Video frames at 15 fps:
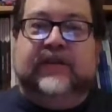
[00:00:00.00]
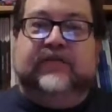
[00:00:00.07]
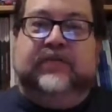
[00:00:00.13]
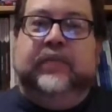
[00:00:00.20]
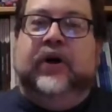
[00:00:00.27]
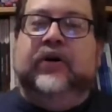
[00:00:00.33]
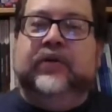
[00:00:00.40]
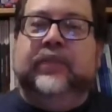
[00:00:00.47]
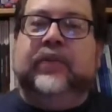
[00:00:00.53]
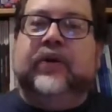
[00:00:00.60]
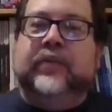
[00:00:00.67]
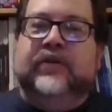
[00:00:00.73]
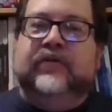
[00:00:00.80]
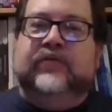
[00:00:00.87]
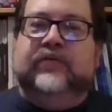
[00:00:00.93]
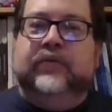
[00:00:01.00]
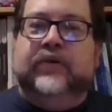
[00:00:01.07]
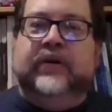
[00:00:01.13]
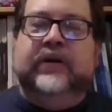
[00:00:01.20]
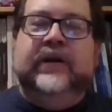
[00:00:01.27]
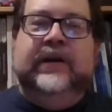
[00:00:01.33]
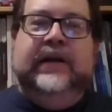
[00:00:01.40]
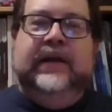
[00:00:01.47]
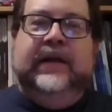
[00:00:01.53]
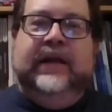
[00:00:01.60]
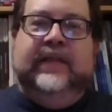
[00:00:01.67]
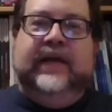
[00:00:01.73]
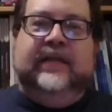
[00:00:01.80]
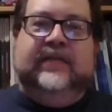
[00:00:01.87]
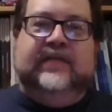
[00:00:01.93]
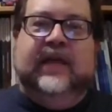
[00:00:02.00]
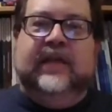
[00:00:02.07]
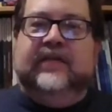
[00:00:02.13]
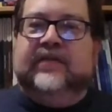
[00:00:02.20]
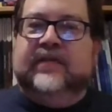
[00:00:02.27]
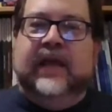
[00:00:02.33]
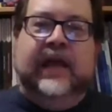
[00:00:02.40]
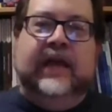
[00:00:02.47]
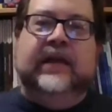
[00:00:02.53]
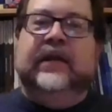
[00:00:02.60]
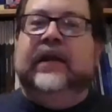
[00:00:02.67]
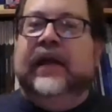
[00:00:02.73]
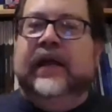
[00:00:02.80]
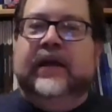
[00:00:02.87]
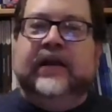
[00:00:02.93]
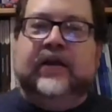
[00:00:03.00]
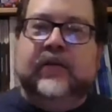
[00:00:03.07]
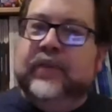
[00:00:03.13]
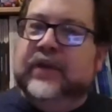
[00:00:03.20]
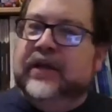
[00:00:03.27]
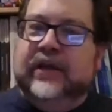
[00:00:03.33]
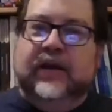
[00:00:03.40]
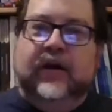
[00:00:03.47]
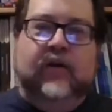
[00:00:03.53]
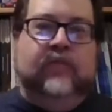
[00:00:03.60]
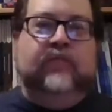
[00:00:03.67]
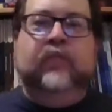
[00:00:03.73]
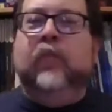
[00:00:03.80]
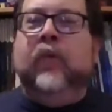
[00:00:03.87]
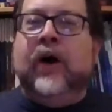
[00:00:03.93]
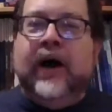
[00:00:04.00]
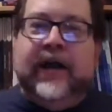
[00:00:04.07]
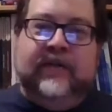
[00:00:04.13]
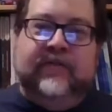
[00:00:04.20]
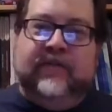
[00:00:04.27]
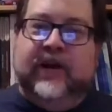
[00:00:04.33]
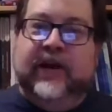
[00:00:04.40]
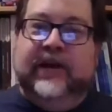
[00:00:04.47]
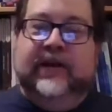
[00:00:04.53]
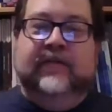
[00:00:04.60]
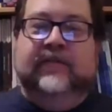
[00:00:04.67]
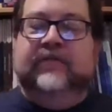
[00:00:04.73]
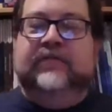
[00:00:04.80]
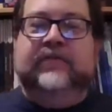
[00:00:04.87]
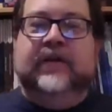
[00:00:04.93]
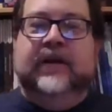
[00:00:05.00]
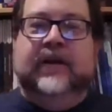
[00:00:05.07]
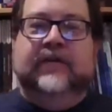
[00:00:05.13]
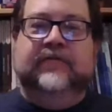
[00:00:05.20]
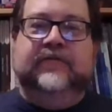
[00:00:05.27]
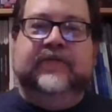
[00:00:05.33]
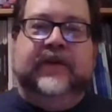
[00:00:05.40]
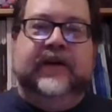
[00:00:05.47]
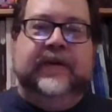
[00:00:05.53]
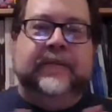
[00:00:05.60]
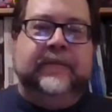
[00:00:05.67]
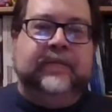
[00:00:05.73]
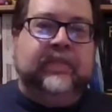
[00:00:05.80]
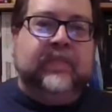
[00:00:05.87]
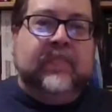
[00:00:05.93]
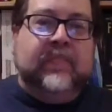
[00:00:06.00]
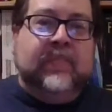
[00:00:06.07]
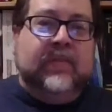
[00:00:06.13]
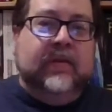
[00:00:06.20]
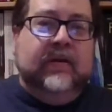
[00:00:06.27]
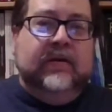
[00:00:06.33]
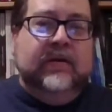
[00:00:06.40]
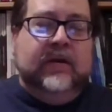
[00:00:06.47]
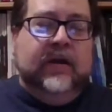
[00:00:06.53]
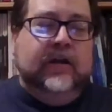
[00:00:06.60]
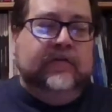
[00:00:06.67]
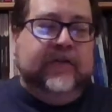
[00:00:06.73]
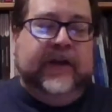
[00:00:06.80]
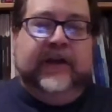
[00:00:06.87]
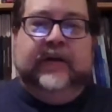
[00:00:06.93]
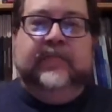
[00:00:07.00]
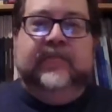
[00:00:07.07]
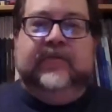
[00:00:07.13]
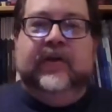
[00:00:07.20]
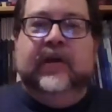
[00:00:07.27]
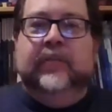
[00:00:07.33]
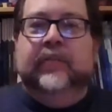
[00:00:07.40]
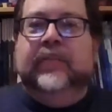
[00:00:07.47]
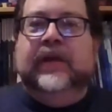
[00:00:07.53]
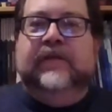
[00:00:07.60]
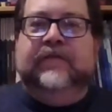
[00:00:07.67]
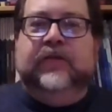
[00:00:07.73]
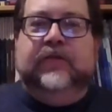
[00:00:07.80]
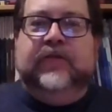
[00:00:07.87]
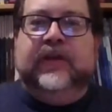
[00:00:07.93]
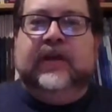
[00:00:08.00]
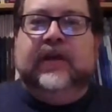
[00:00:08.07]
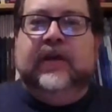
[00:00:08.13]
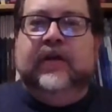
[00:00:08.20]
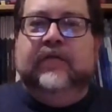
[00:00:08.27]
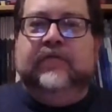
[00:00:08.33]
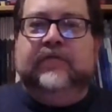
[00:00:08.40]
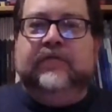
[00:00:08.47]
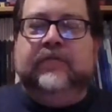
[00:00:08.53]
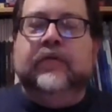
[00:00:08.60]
a small department store in that sense. And it could be a wide variety of items. If you think of